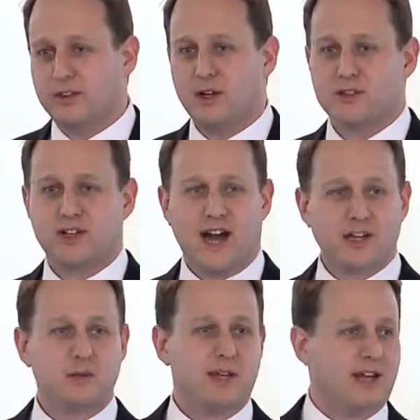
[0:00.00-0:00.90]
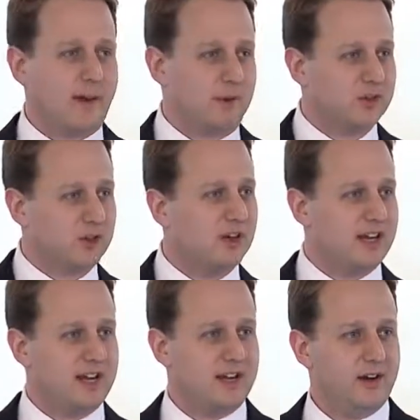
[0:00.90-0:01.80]
there has got to be an
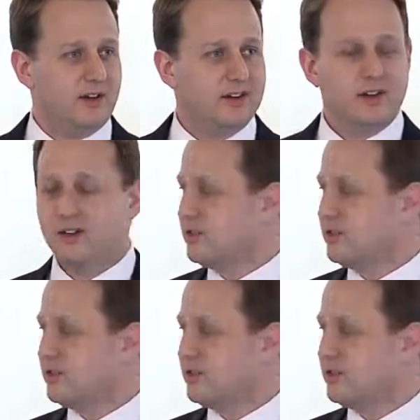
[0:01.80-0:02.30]
opportunity here